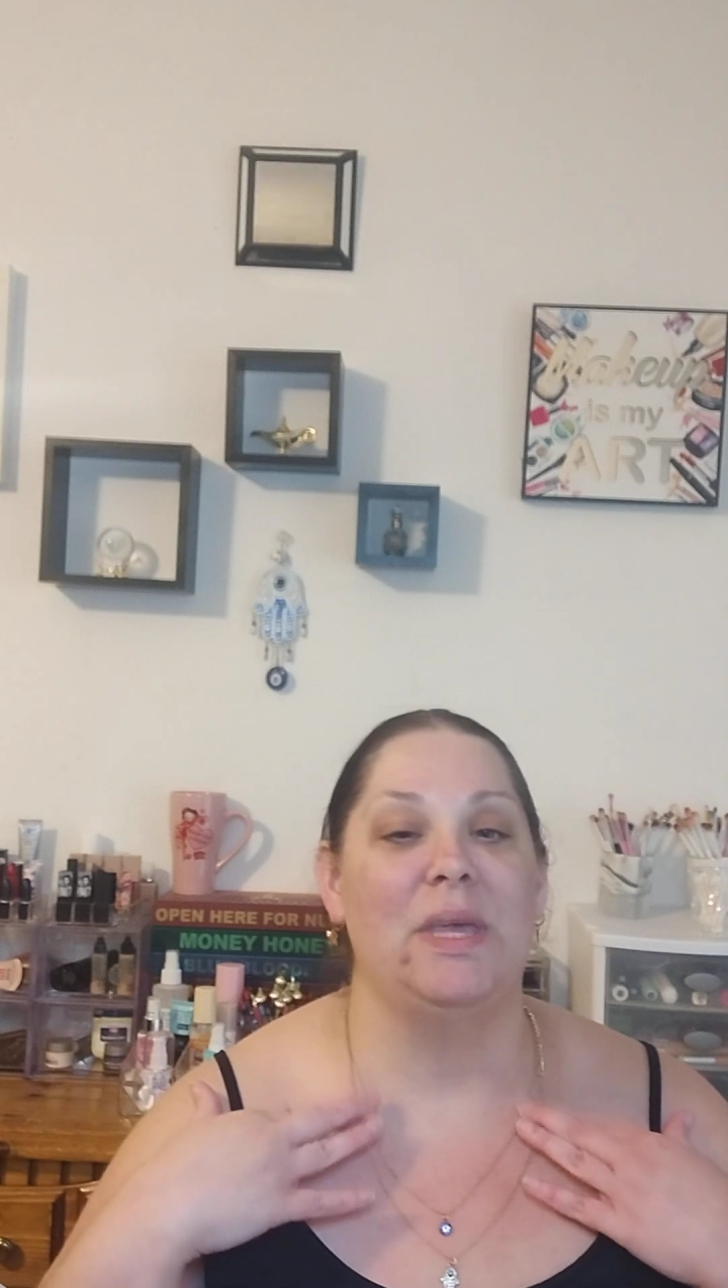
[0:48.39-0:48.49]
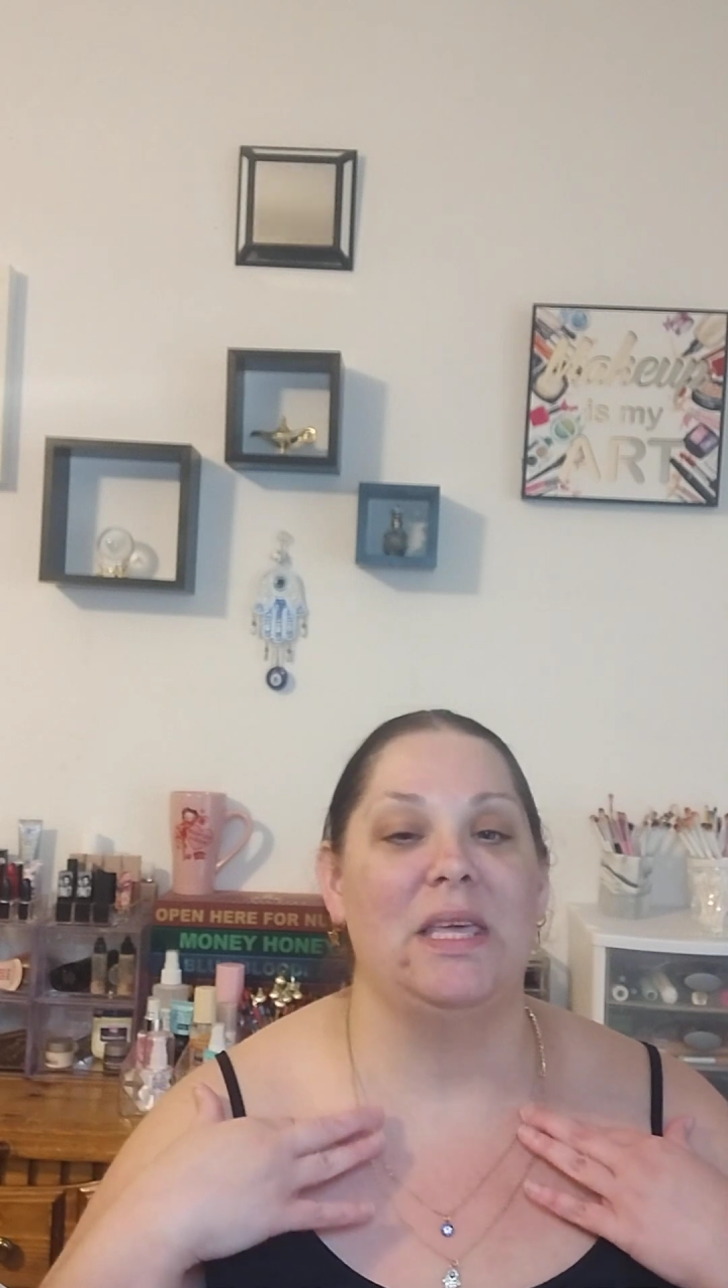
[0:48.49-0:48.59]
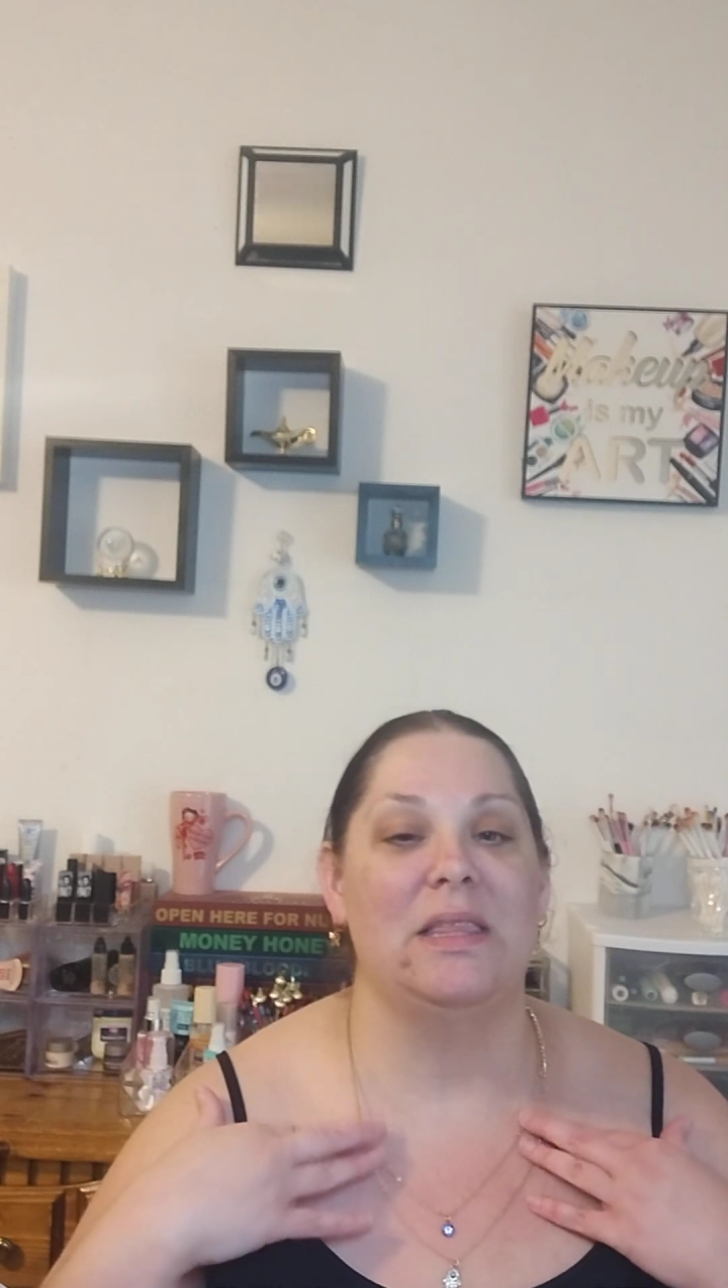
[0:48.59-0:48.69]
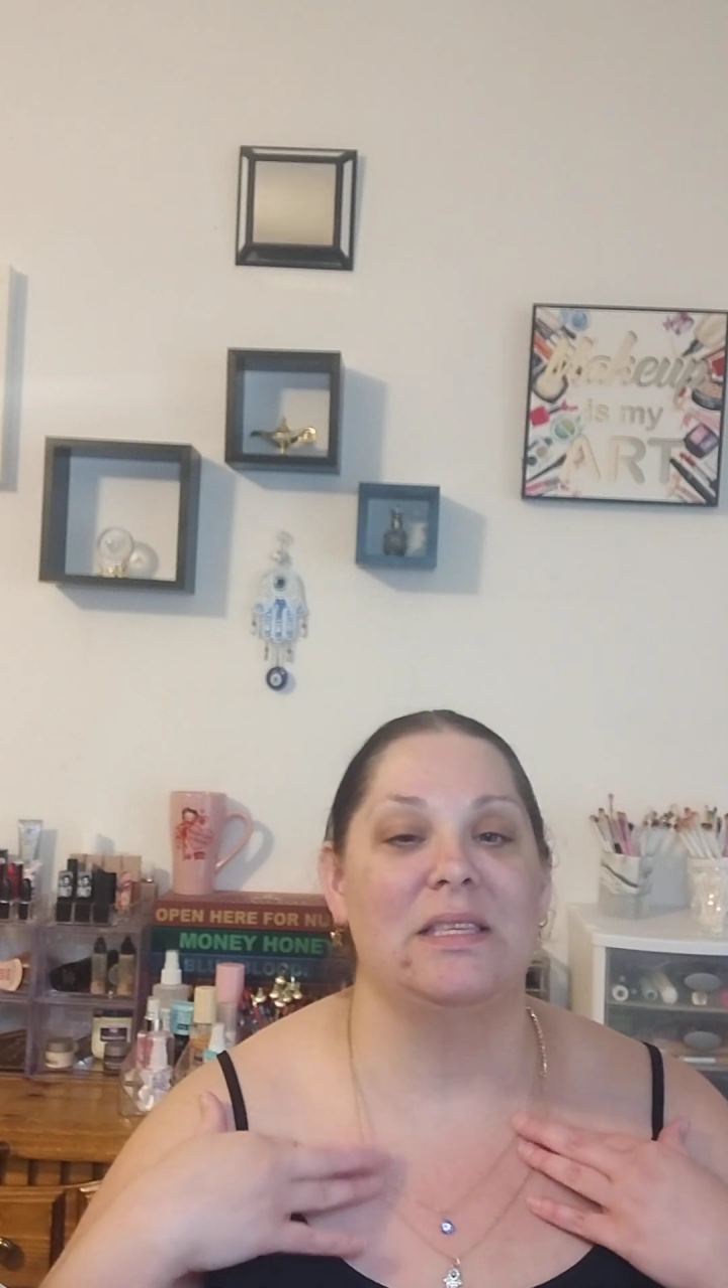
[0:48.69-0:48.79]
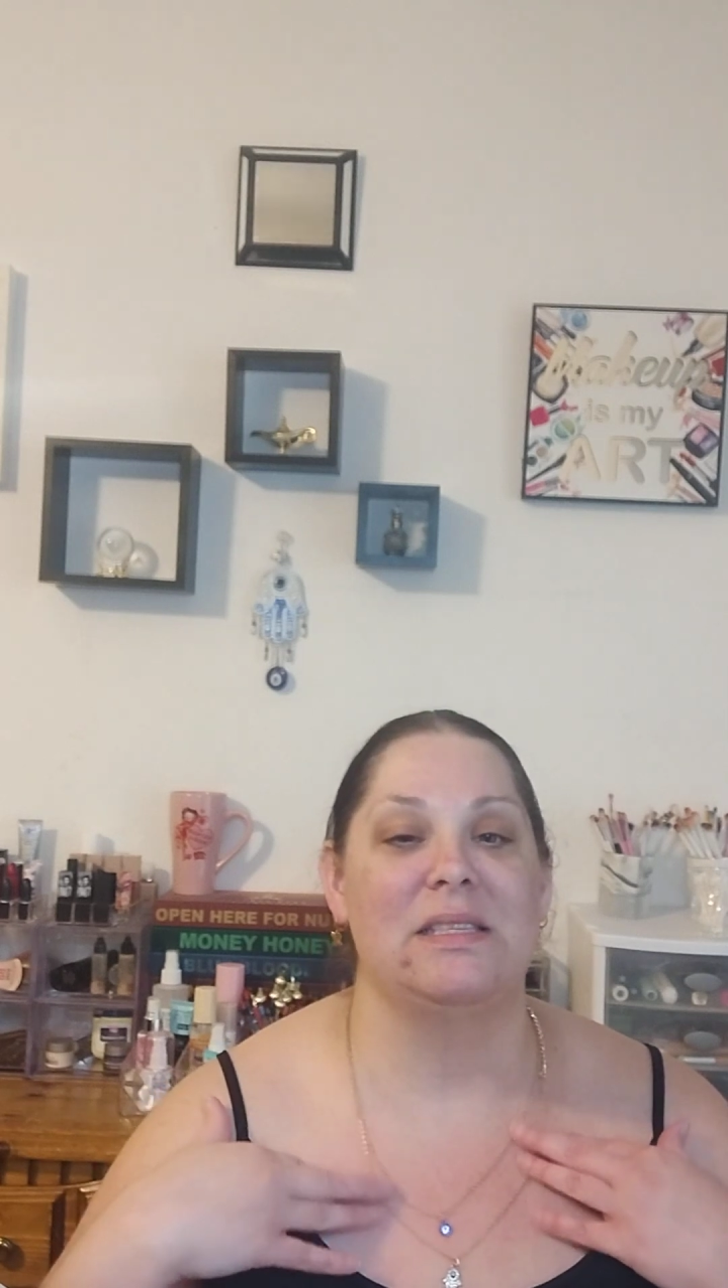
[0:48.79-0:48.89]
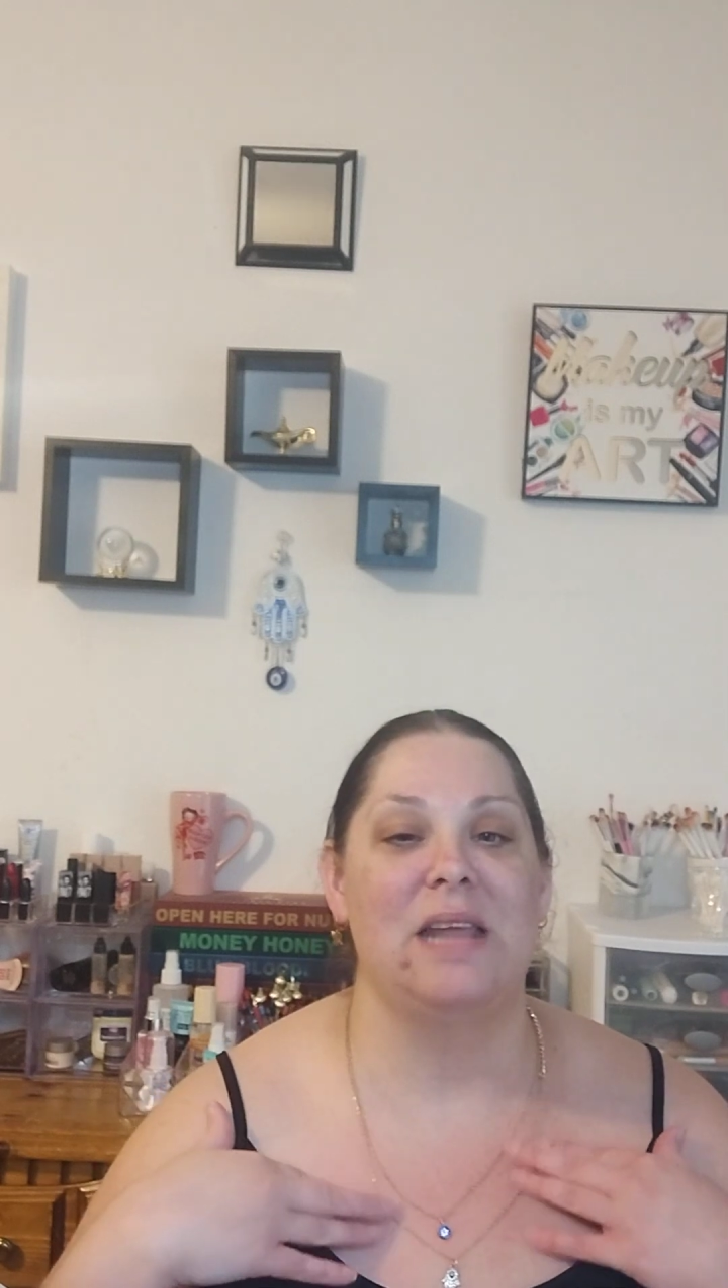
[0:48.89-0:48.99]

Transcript: me this